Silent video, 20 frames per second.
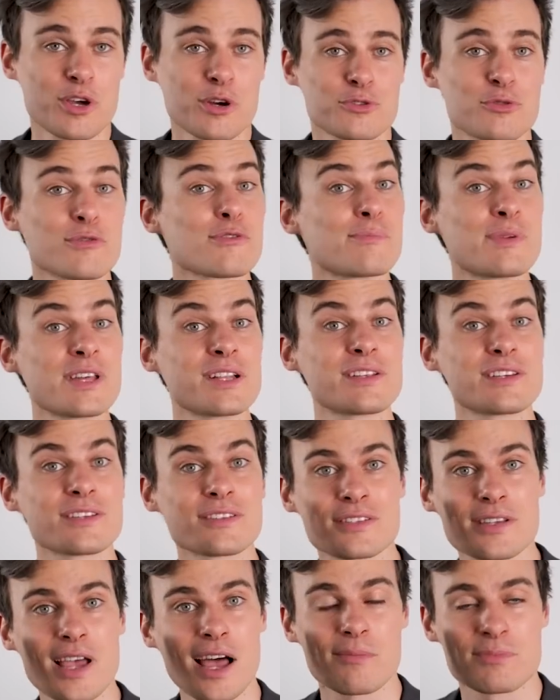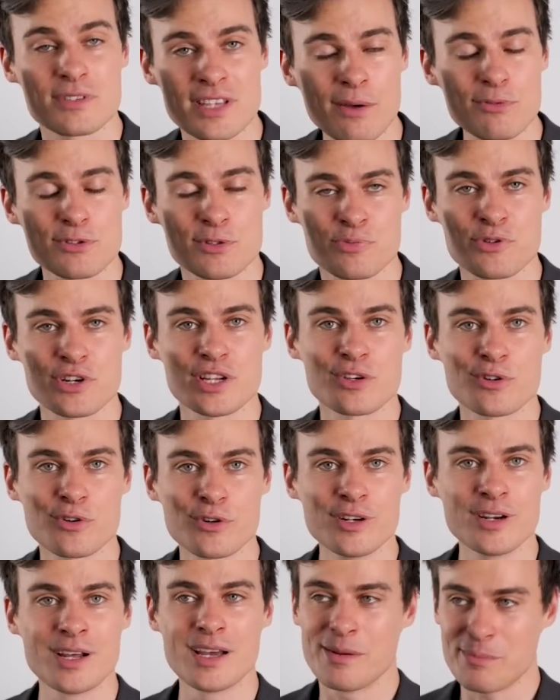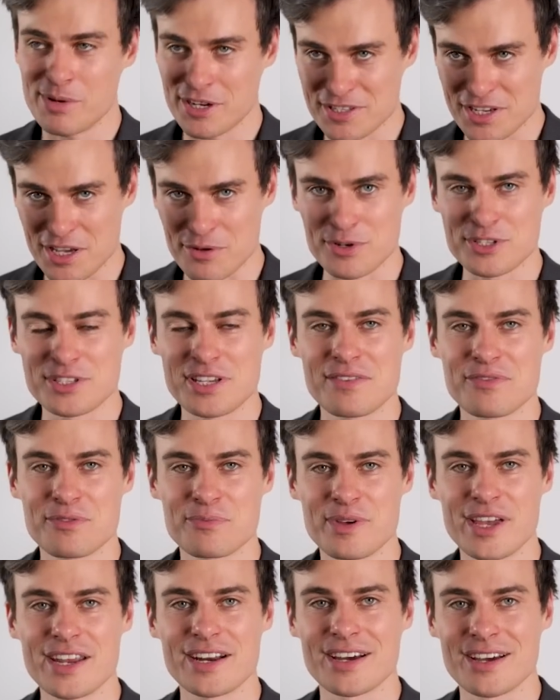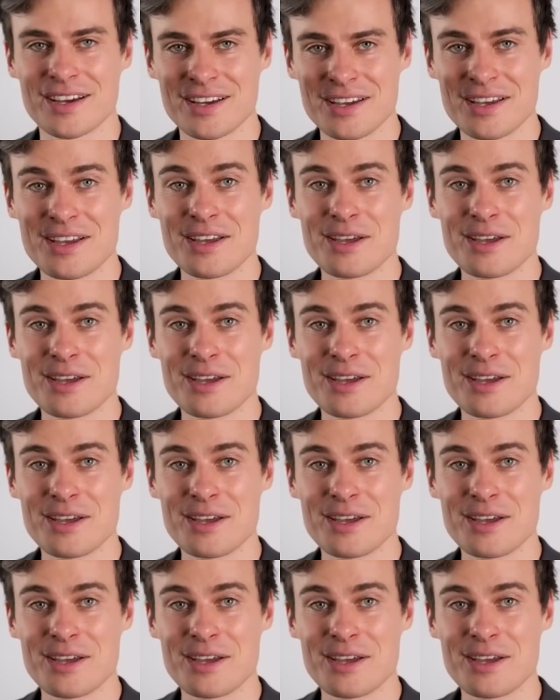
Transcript: we got to a billion subs, that was pretty good, but I'll tell you what's even better.